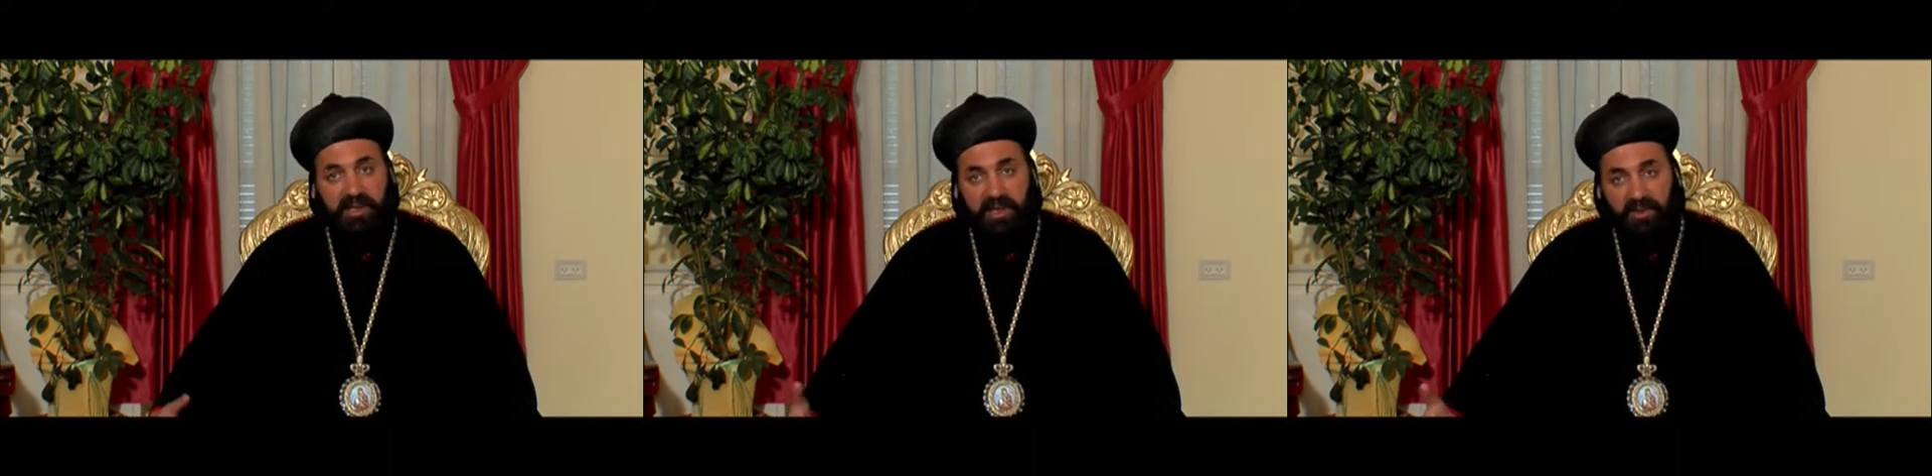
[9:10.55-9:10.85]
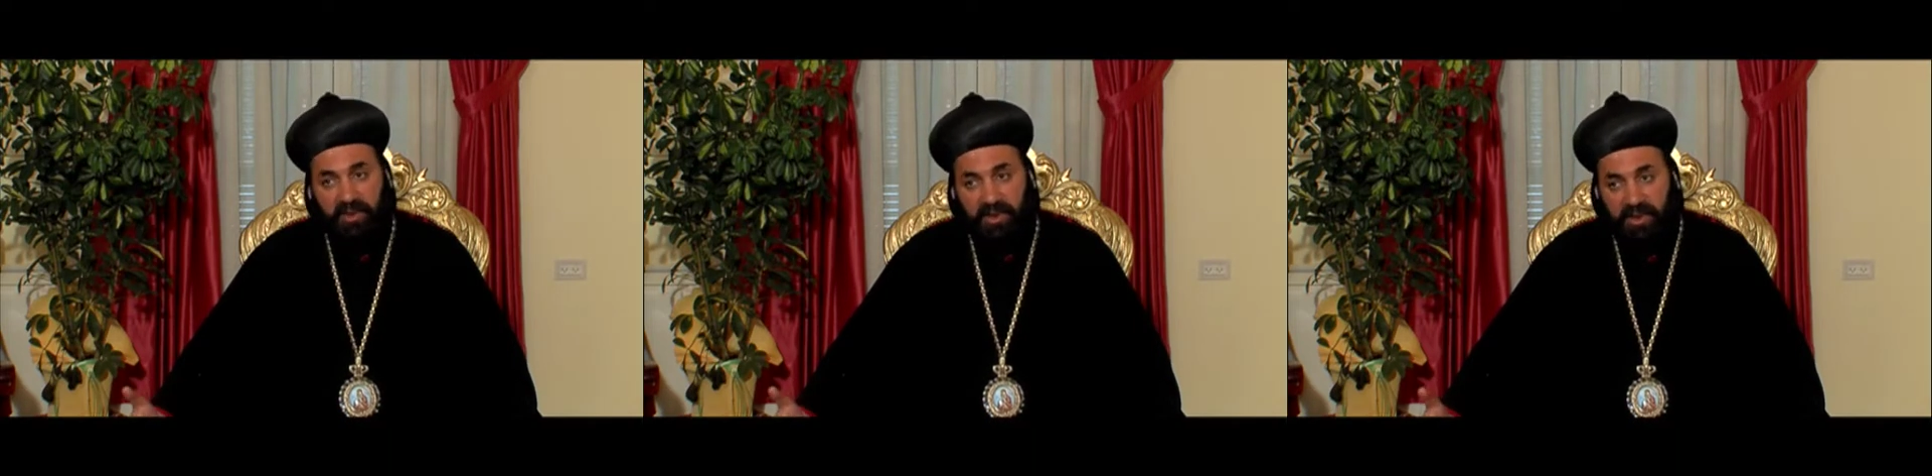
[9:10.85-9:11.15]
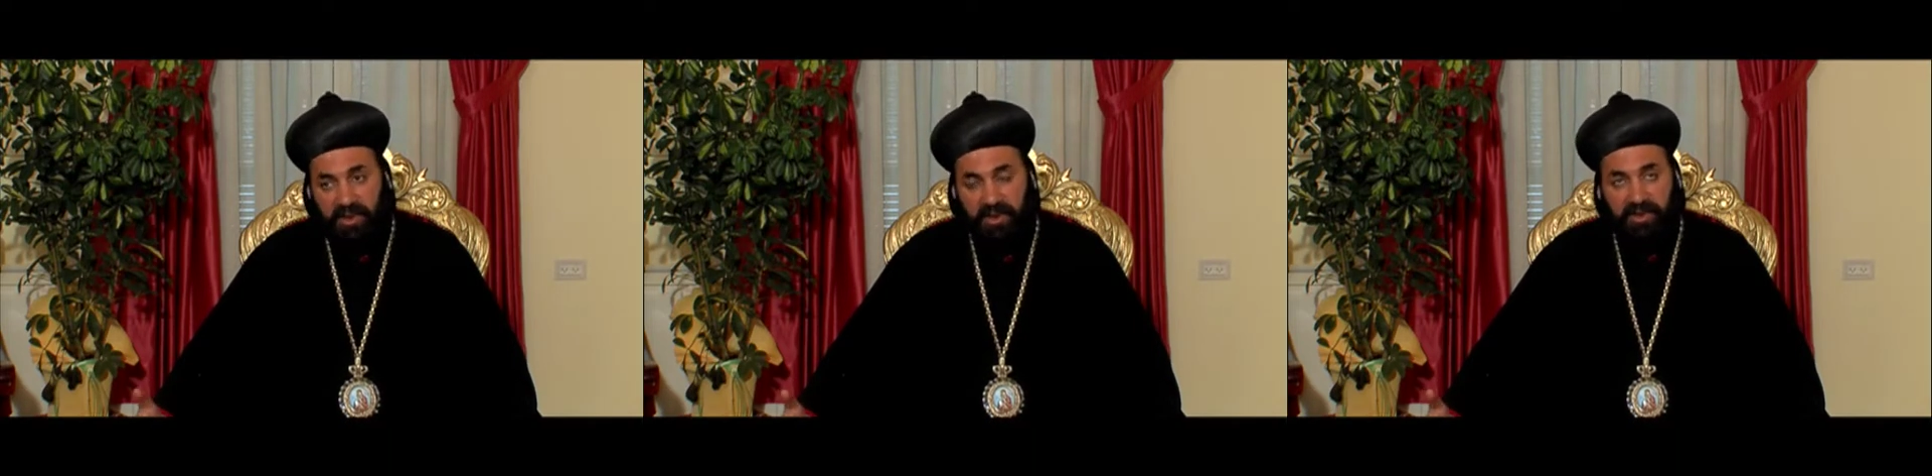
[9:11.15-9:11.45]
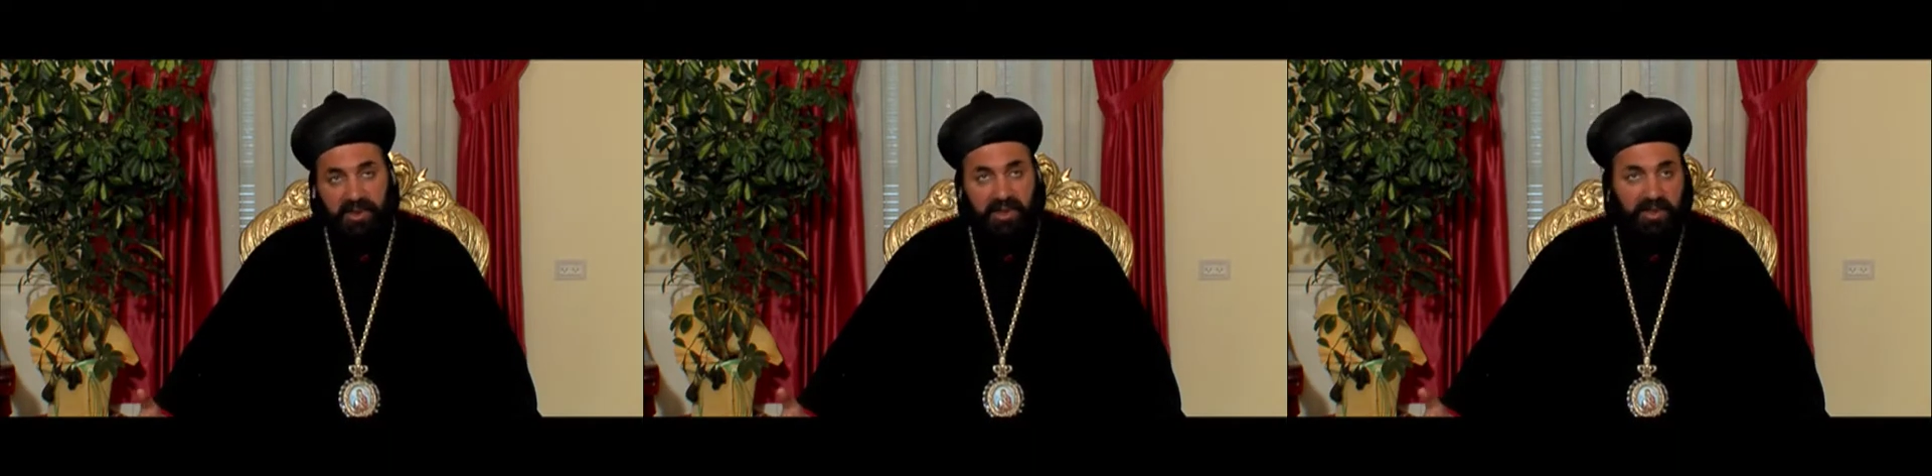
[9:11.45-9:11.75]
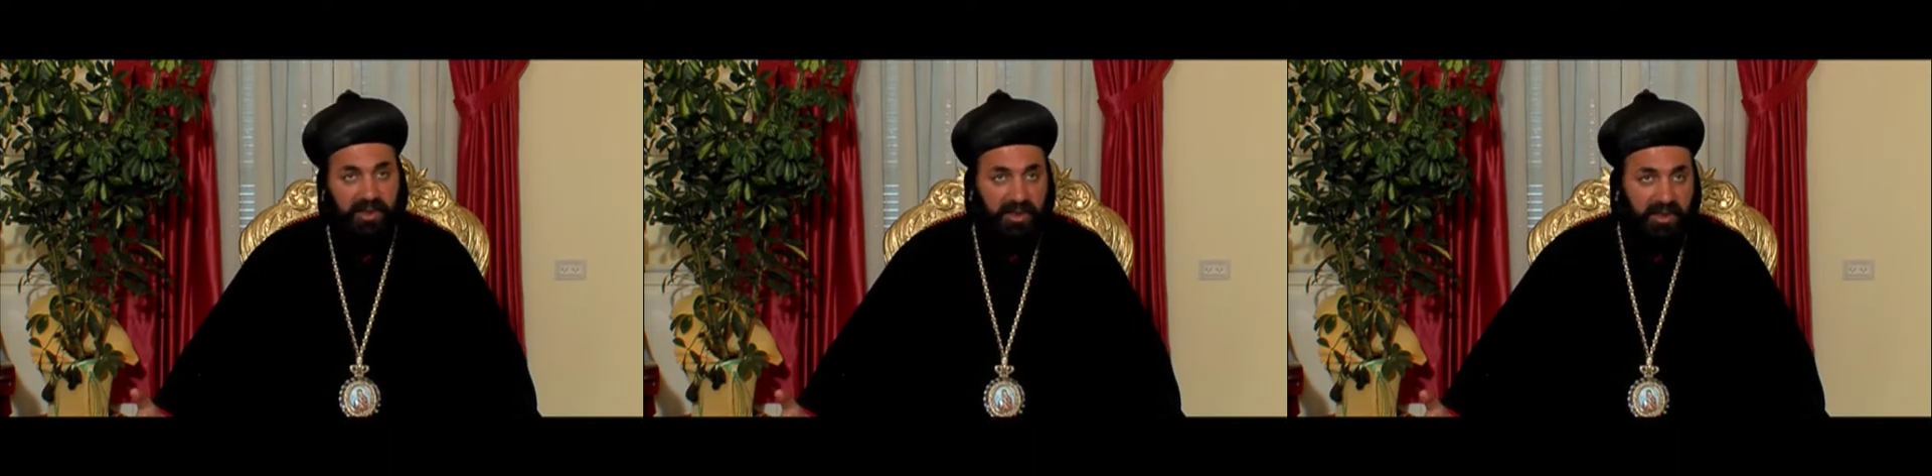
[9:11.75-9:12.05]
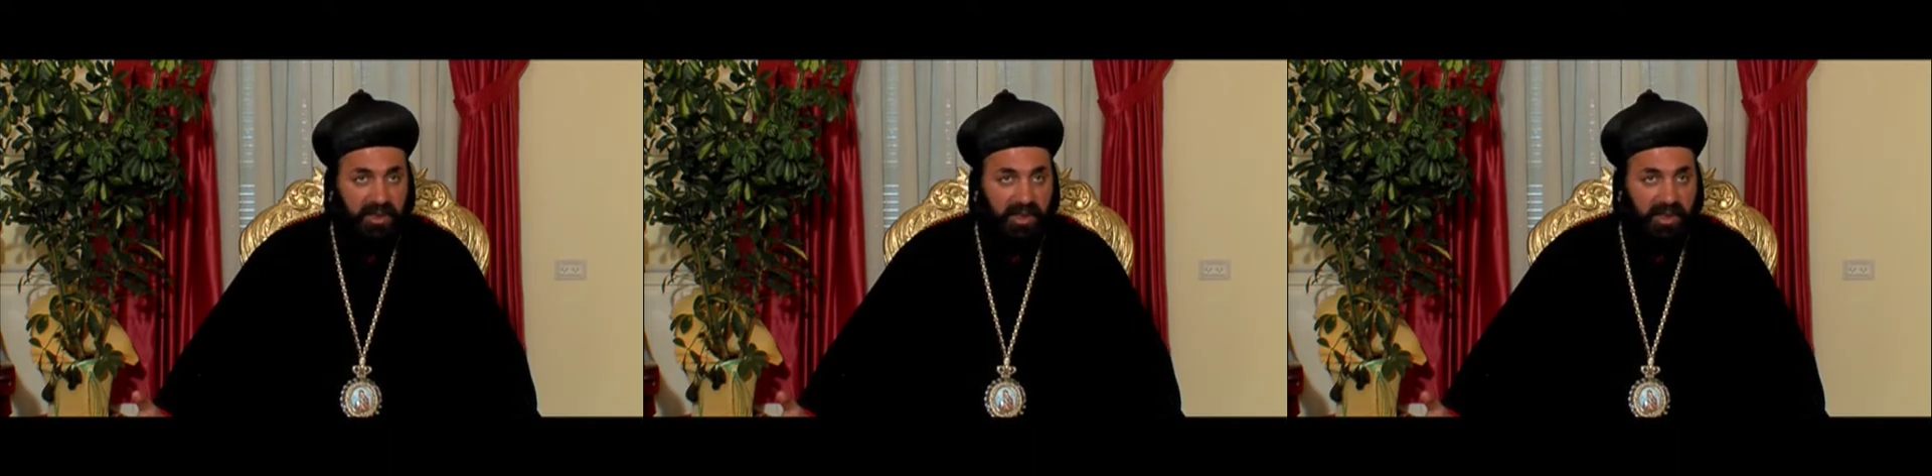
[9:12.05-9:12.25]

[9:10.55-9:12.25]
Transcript: Catholic children,